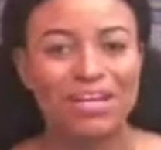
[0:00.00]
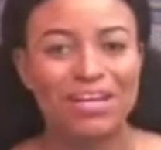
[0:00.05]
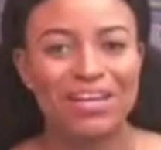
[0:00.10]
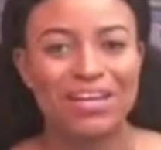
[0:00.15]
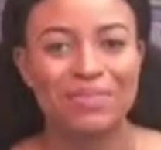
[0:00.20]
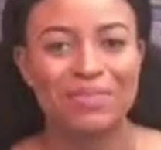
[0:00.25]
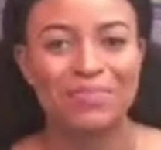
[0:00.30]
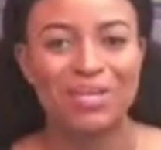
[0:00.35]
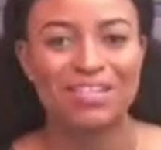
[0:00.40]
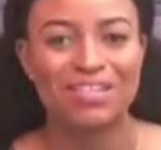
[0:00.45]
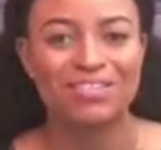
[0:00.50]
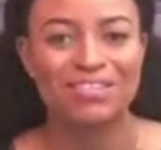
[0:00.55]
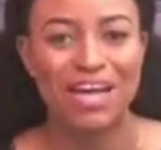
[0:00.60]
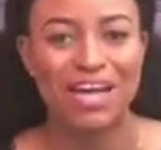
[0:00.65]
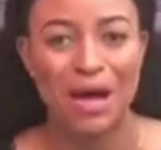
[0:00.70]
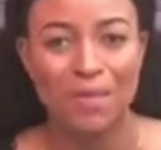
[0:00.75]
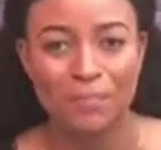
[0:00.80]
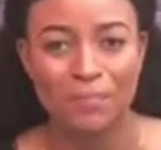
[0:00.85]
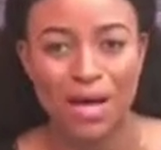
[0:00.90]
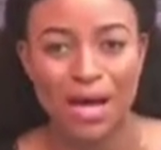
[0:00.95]
name is
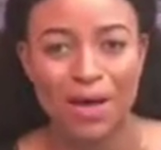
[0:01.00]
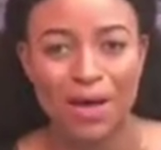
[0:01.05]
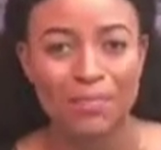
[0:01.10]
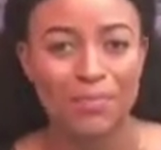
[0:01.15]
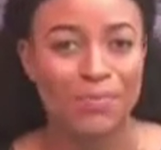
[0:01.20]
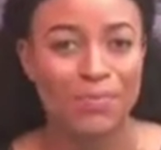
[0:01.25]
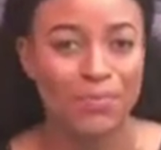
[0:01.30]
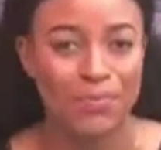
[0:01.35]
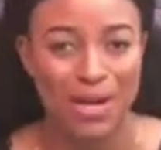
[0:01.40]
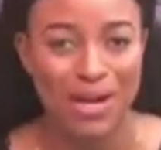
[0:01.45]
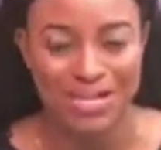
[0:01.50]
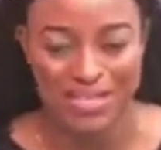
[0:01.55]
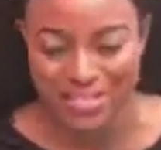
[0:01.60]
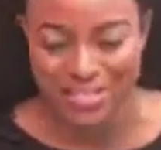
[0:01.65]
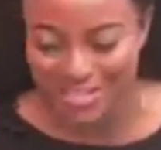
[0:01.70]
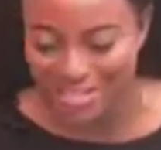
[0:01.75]
Amma Pratt.